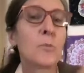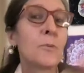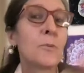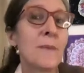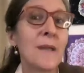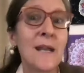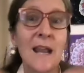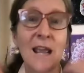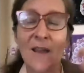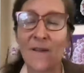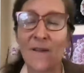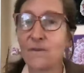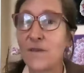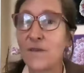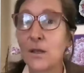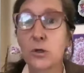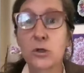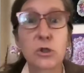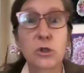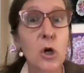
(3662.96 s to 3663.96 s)
dopamine, it
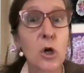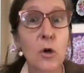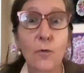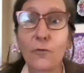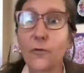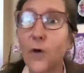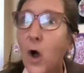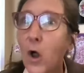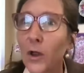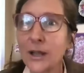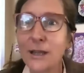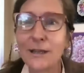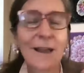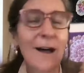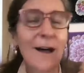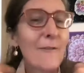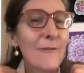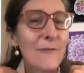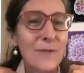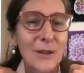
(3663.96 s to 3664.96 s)
feels good. Falling in
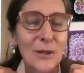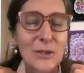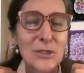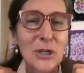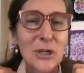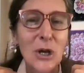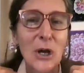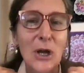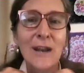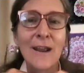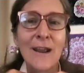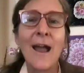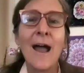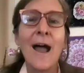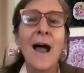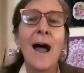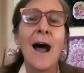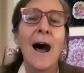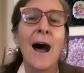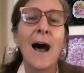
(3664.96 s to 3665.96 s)
love feels good.
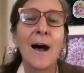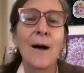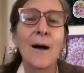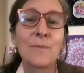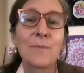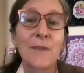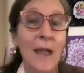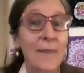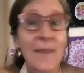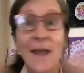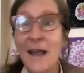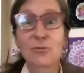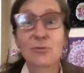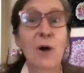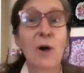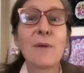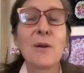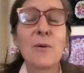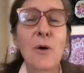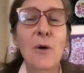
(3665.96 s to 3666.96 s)
Um, and that's
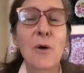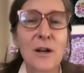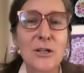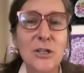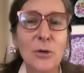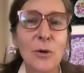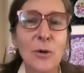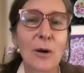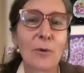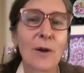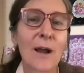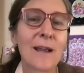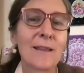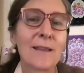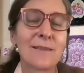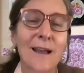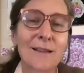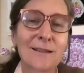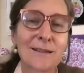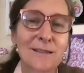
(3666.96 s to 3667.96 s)
why we want to do it,
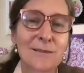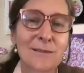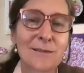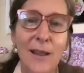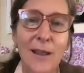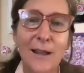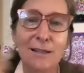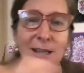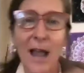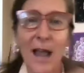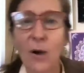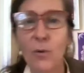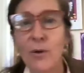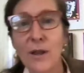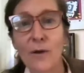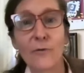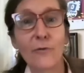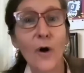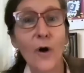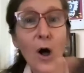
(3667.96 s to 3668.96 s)
right? That's that's how
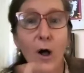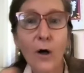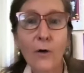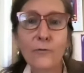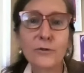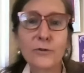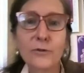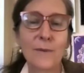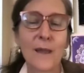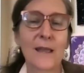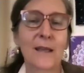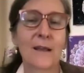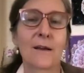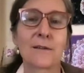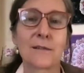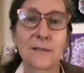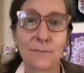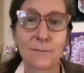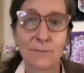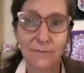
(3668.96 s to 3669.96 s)
we evolved to make
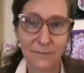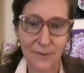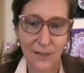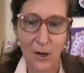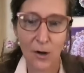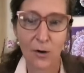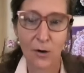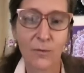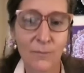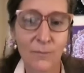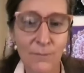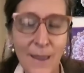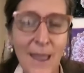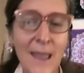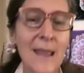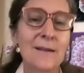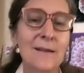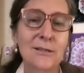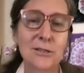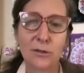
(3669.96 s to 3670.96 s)
us, you know,
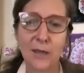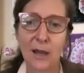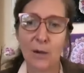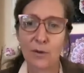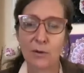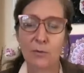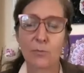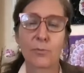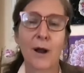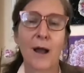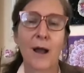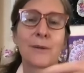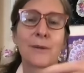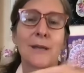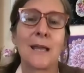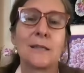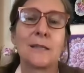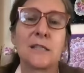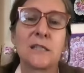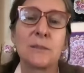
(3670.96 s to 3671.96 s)
mate so that we would
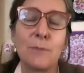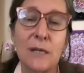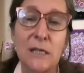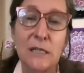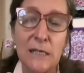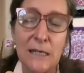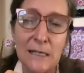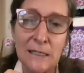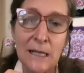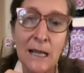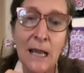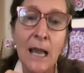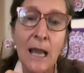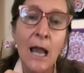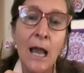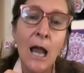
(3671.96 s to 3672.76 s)
propagate the species.